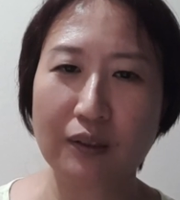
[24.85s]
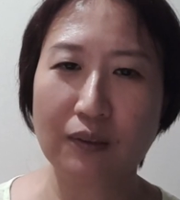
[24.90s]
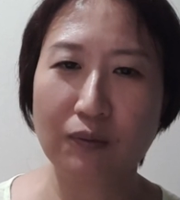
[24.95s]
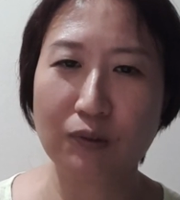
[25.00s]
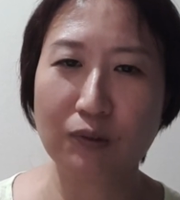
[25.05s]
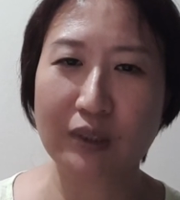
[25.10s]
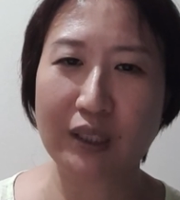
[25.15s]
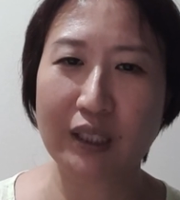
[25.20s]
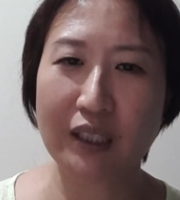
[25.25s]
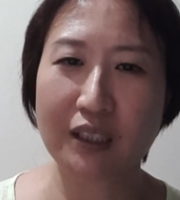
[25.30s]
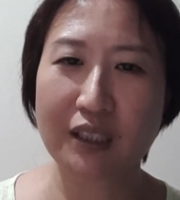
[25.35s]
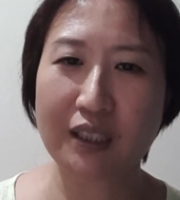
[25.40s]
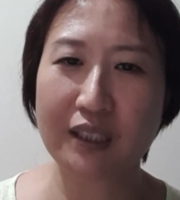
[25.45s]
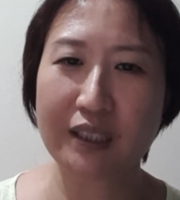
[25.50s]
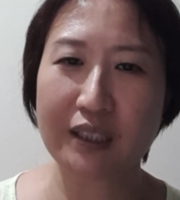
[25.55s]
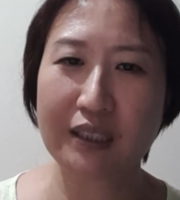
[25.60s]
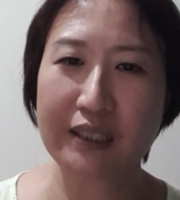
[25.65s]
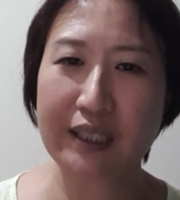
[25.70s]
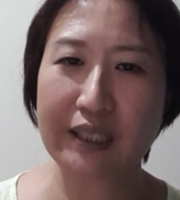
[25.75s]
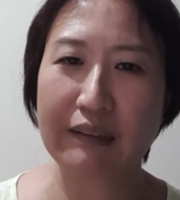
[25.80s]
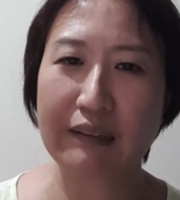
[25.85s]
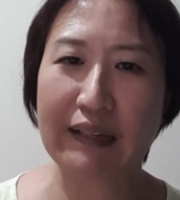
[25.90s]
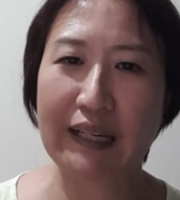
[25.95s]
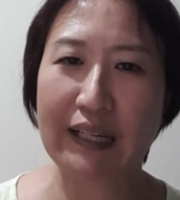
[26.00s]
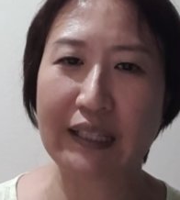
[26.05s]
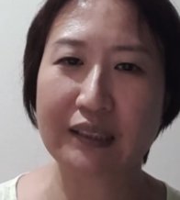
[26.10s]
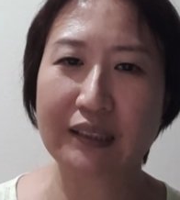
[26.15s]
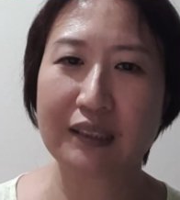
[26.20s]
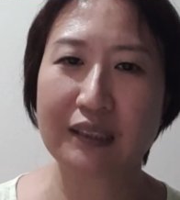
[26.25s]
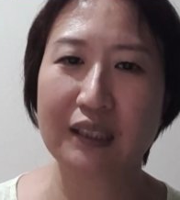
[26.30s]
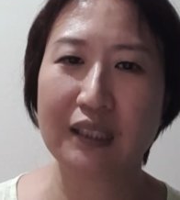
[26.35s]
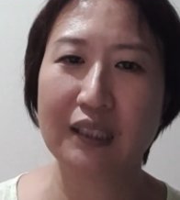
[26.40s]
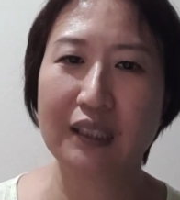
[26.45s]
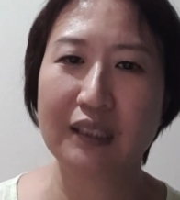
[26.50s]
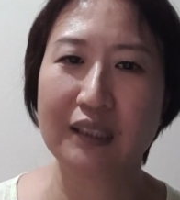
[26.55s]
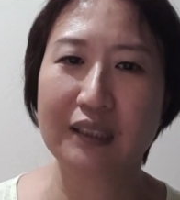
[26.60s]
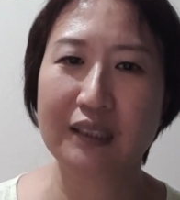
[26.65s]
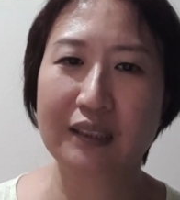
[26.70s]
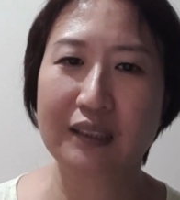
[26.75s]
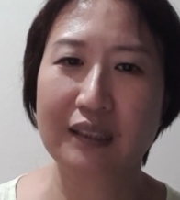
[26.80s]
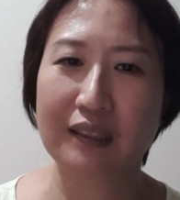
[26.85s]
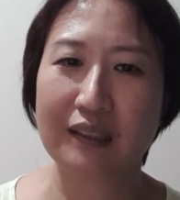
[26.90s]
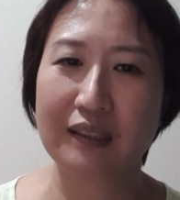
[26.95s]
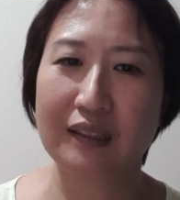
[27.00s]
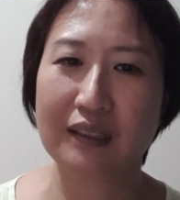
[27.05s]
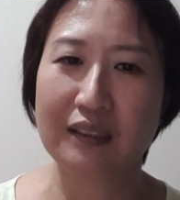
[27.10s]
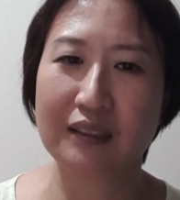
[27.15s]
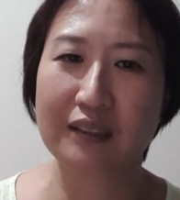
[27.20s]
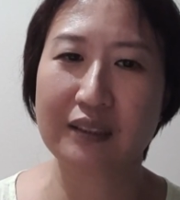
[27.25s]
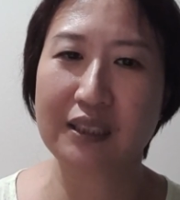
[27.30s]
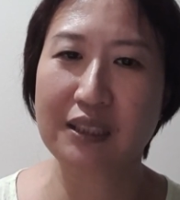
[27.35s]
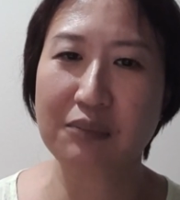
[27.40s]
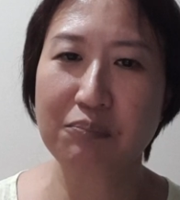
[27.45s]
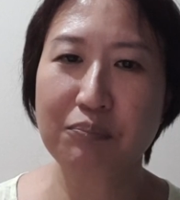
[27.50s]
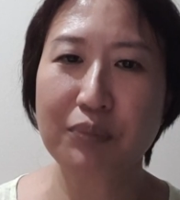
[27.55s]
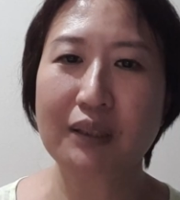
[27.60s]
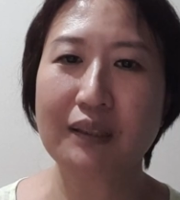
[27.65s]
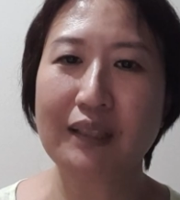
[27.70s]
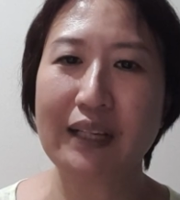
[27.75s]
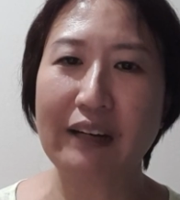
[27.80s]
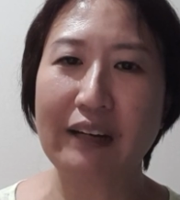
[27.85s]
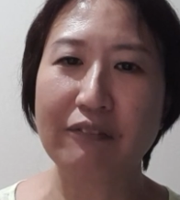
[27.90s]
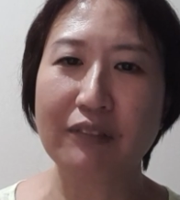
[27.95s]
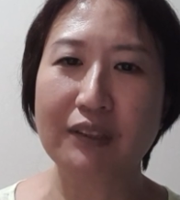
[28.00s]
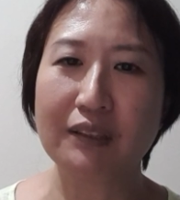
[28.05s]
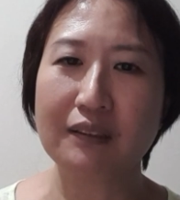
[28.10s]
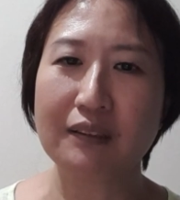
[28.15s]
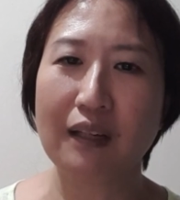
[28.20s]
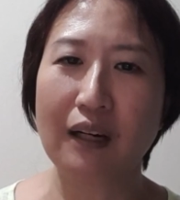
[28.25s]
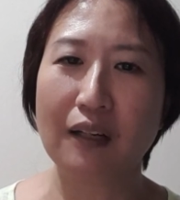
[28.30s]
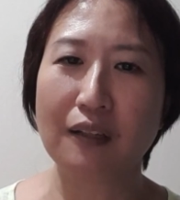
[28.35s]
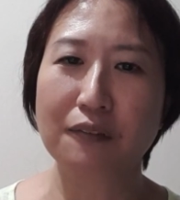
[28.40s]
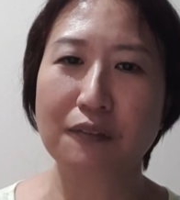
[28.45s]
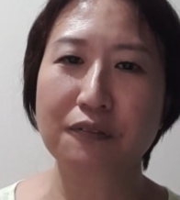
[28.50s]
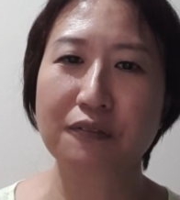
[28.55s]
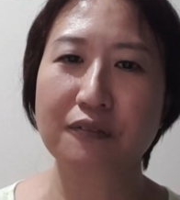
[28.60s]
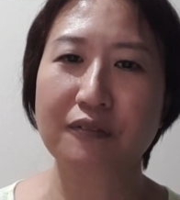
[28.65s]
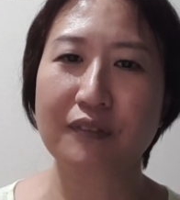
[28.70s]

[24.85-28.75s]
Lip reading: would actually tell us a deeper level of